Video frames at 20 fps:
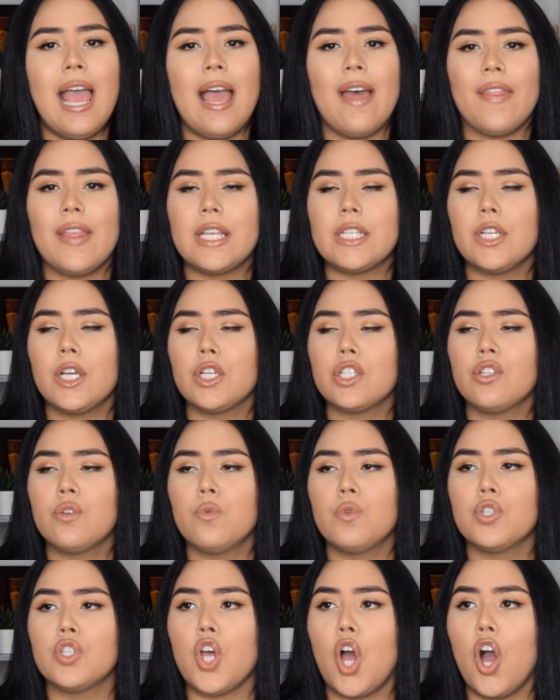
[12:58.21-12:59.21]
And that doctor
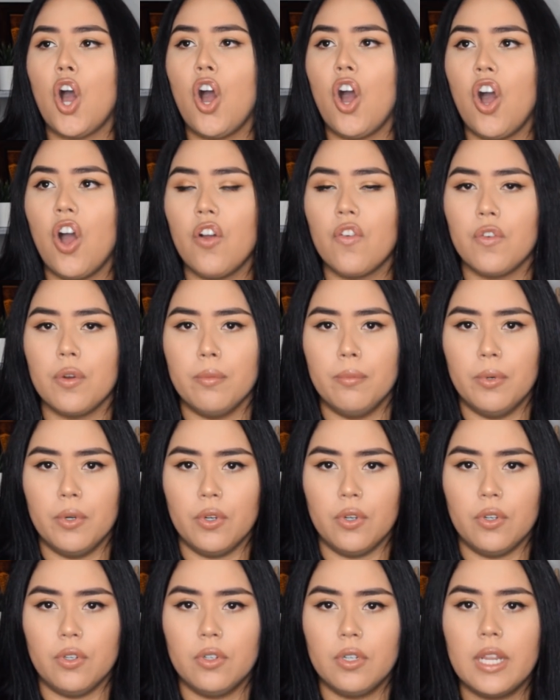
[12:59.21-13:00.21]
was
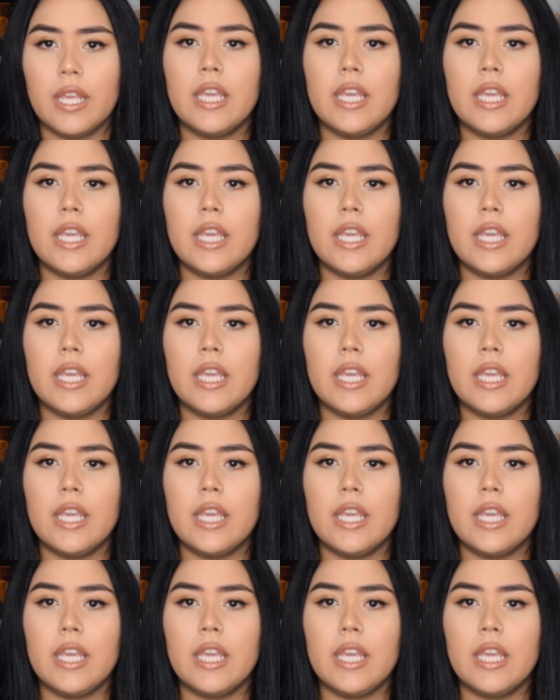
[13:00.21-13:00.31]
horrible.